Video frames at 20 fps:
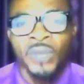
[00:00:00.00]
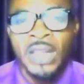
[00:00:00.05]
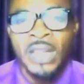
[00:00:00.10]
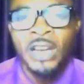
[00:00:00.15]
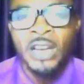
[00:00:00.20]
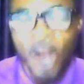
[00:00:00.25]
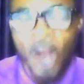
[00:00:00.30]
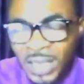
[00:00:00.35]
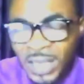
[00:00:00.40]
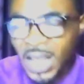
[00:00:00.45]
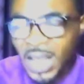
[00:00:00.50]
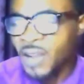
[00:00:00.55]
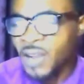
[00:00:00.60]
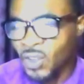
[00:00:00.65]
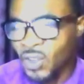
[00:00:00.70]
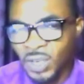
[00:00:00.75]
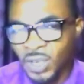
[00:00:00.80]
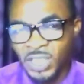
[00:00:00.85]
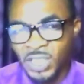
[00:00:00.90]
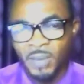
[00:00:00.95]
he launched out
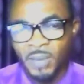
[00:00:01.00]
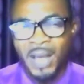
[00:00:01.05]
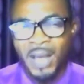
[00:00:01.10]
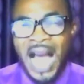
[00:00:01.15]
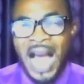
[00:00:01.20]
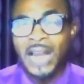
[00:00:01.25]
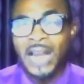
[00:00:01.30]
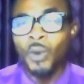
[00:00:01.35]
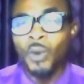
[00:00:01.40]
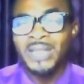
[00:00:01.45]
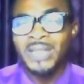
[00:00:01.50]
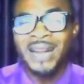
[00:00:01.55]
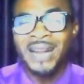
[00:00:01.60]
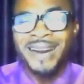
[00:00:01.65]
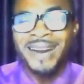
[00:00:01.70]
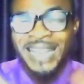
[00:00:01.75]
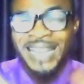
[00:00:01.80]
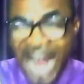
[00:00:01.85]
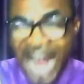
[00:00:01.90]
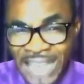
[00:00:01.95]
into the deep and it was a
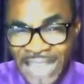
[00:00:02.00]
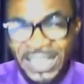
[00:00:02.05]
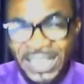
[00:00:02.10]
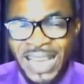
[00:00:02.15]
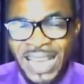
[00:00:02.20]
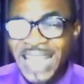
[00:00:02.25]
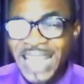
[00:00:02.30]
great catch.